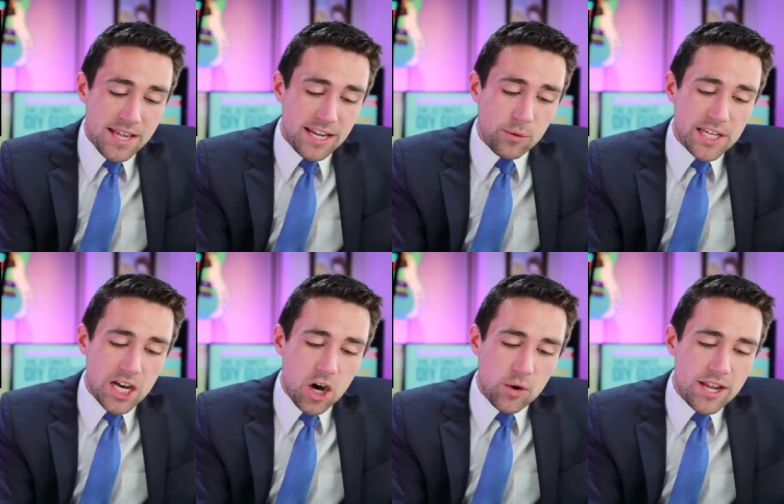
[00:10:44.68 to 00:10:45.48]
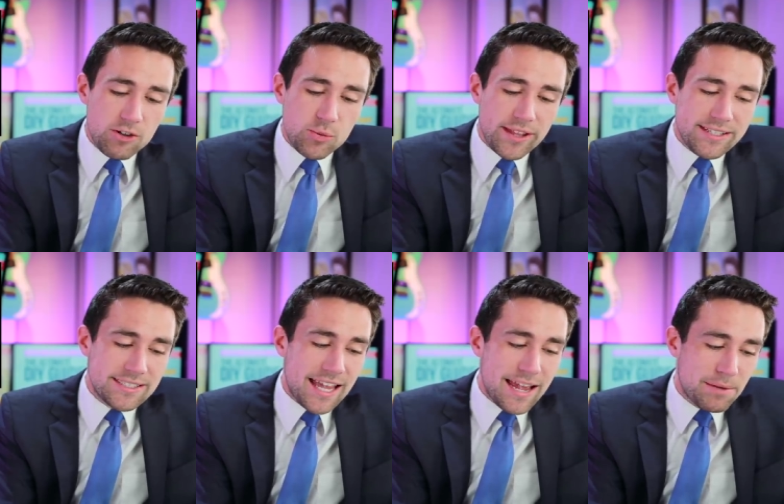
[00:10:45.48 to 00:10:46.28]
Here we go. Here's where they
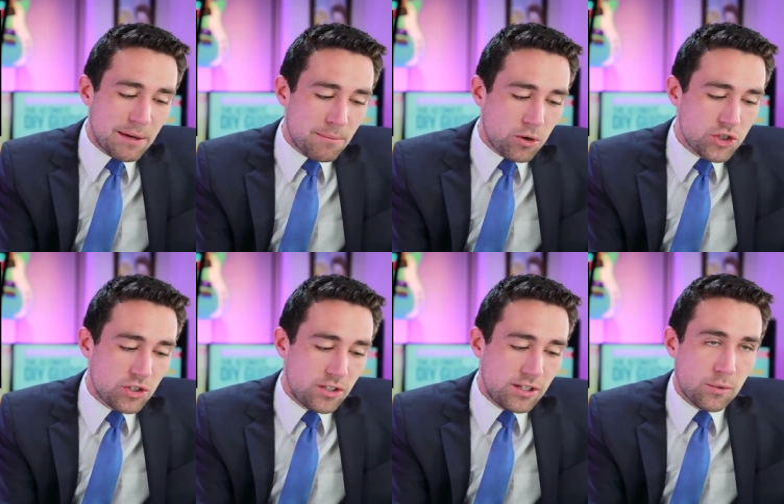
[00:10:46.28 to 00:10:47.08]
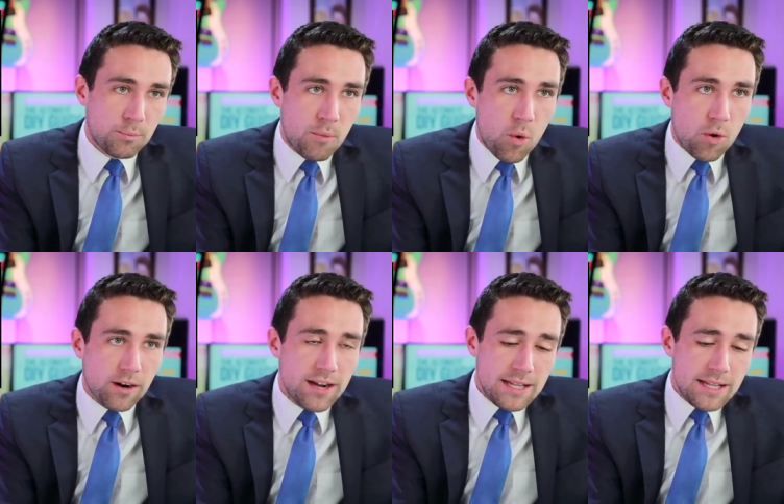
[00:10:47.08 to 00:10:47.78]
slam commercial more.